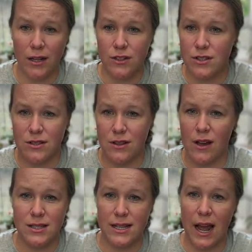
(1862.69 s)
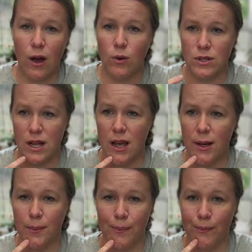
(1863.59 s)
Just toss it out.
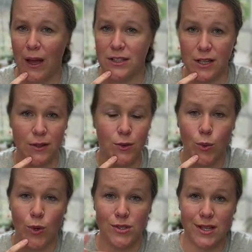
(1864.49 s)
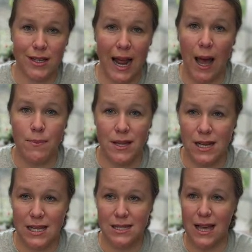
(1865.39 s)
The worst that could happen
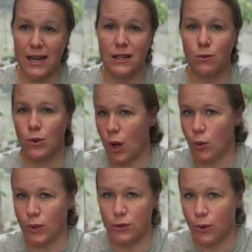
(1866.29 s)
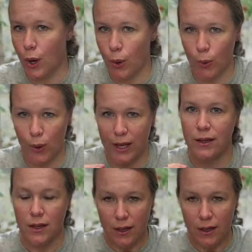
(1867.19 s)
is that it will only grow like,